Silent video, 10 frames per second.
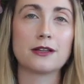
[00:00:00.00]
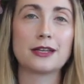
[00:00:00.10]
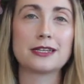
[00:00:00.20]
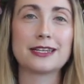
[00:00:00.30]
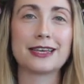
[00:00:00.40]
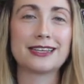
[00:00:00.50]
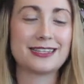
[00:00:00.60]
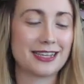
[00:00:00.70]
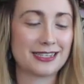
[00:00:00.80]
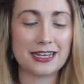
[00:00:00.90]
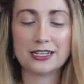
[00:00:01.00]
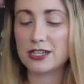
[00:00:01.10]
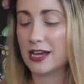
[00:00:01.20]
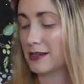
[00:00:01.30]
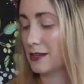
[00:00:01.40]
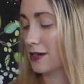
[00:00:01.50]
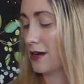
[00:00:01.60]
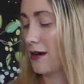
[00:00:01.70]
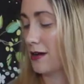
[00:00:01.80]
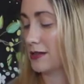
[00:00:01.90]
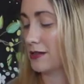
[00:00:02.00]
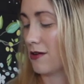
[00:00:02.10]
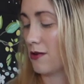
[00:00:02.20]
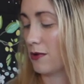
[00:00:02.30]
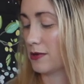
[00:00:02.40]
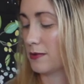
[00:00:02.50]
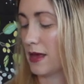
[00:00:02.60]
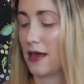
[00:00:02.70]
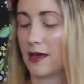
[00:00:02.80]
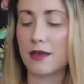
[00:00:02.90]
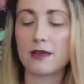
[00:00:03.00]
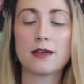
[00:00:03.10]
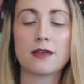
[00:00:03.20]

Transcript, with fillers: I like to check these things. Let's check the card stock whilst we're here.